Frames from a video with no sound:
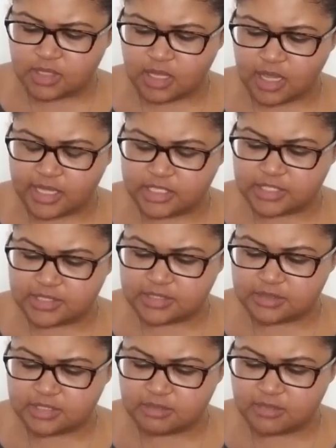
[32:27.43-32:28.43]
I just,
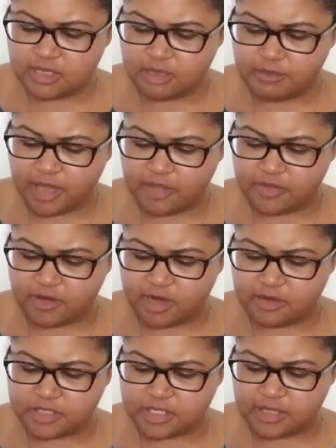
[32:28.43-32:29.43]
there's something about their
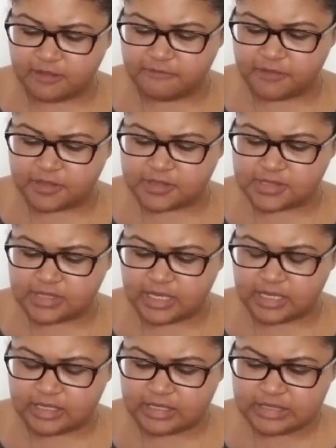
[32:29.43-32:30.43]
energy that feels
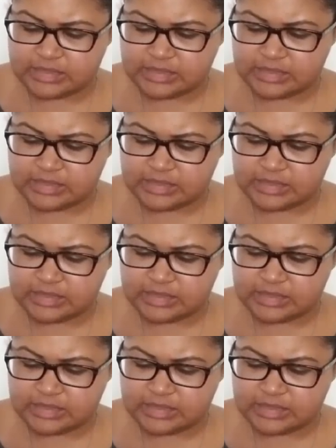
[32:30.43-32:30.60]
like